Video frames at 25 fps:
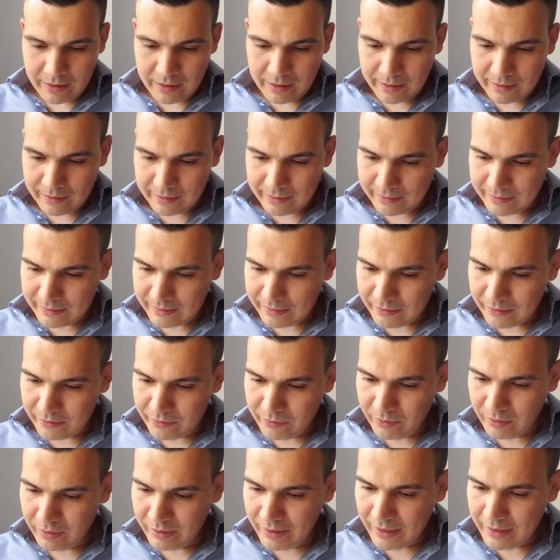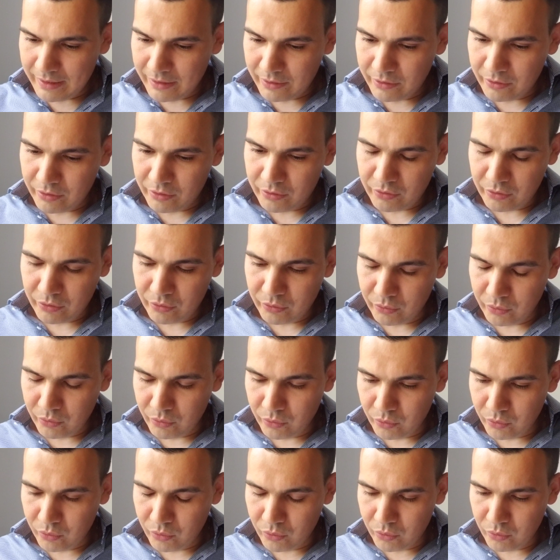related
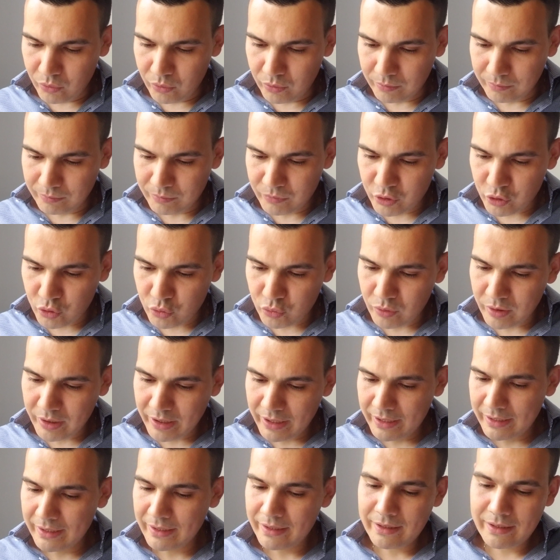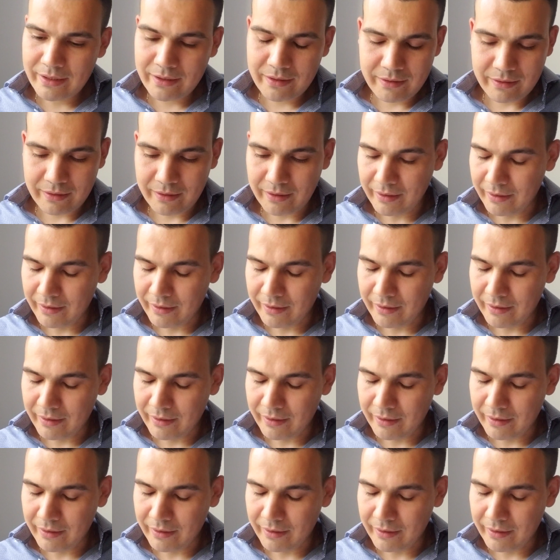to trading